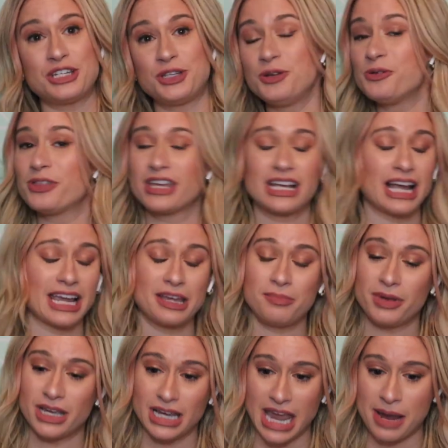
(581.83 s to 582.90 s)
Do you think I can
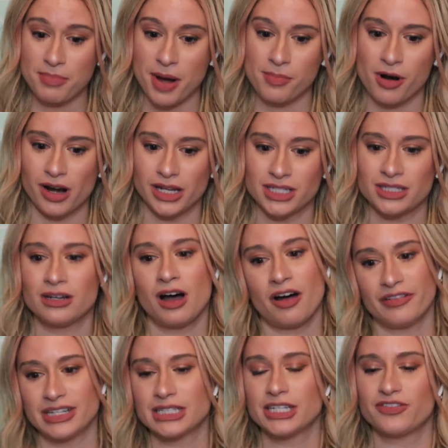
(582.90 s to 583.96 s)
be a K pop artist? And
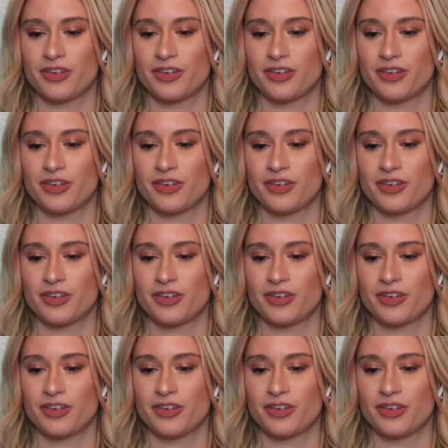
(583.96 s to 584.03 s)
obviously,